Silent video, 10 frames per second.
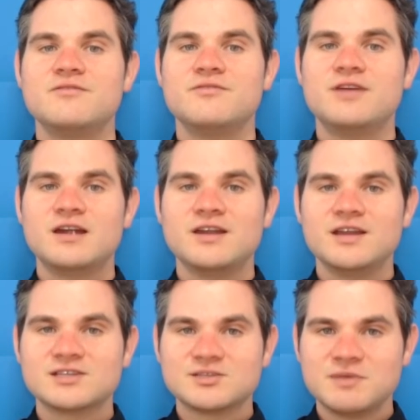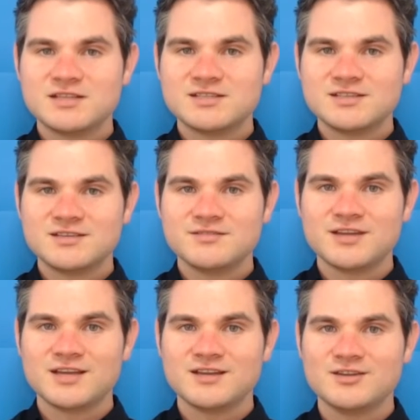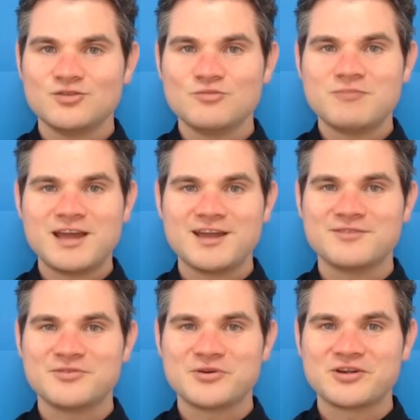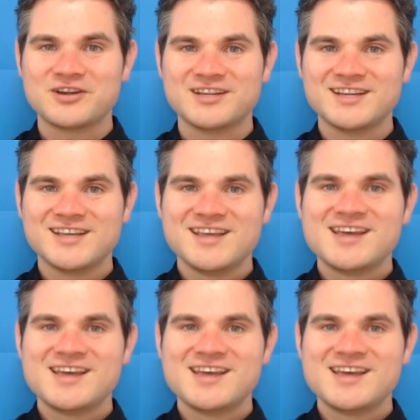very expensive and you paid for it.